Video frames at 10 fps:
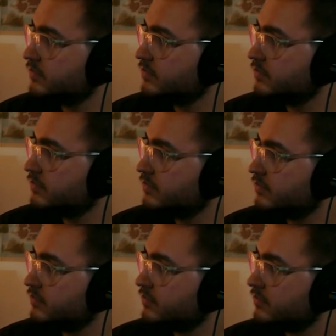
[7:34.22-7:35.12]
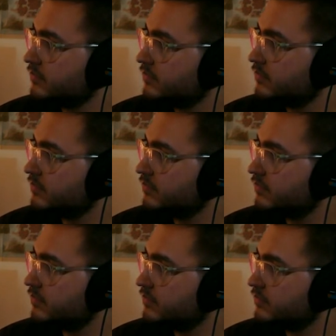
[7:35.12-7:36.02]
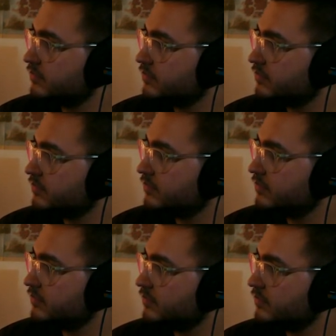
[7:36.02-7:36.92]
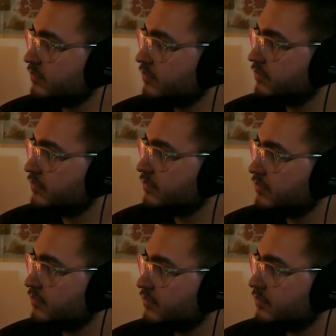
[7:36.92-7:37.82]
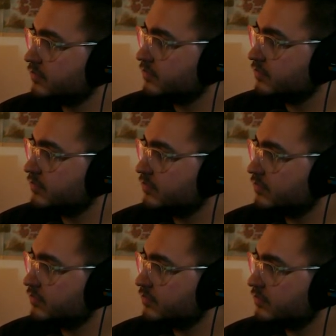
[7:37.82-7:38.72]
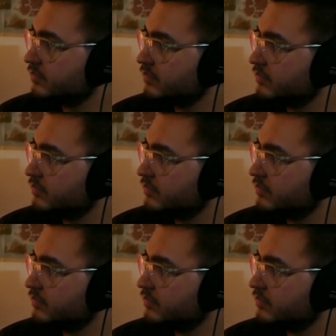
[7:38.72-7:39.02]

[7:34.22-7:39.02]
(silent)